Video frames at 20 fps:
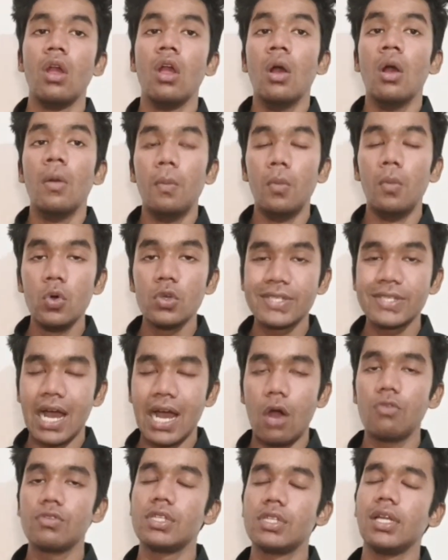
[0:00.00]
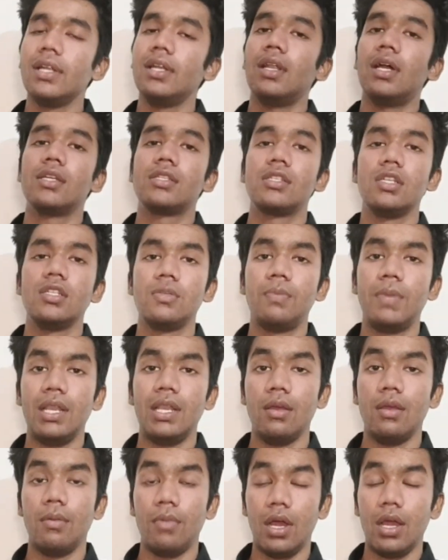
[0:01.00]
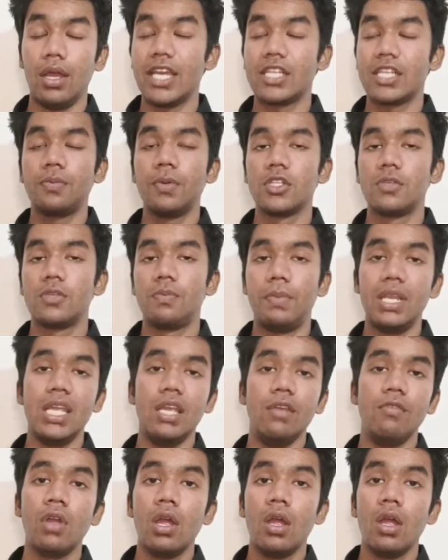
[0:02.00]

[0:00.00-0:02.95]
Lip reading: Most housing experts believe